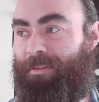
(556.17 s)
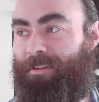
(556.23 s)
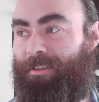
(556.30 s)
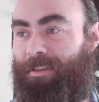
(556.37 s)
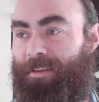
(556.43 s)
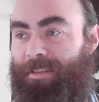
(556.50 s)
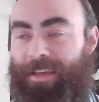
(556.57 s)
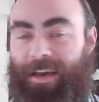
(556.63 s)

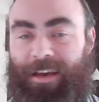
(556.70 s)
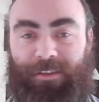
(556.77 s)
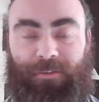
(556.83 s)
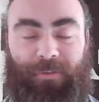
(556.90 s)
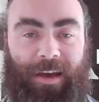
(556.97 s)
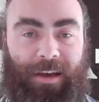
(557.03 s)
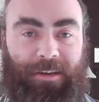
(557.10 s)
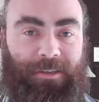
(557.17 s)

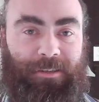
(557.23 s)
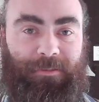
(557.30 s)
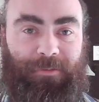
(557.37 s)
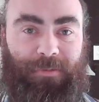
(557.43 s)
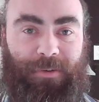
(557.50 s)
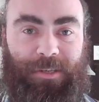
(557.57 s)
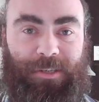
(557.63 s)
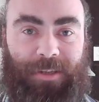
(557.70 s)
satisfaction
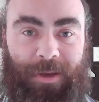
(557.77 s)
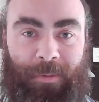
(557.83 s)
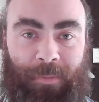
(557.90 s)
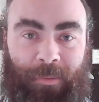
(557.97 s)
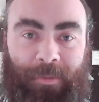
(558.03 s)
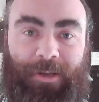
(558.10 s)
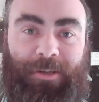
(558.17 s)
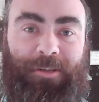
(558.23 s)
for just a
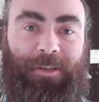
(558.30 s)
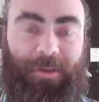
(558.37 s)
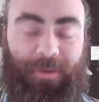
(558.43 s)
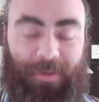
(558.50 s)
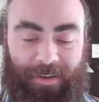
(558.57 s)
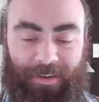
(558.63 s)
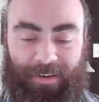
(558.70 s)
moment or two